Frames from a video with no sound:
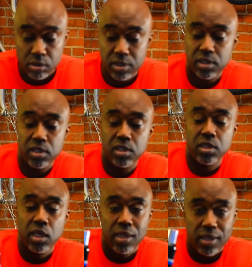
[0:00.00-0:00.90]
This is
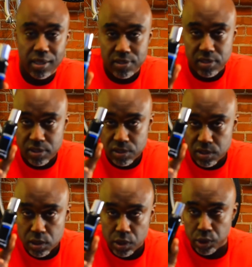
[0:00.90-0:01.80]
Incense
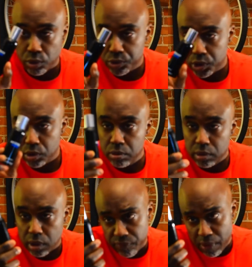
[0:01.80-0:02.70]
Kyoto,
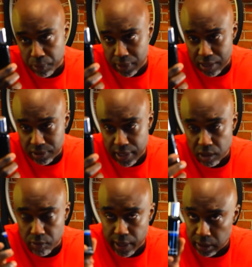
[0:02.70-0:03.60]
if I'm pronouncing that
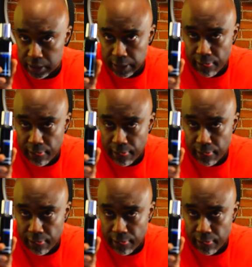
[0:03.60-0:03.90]
correctly.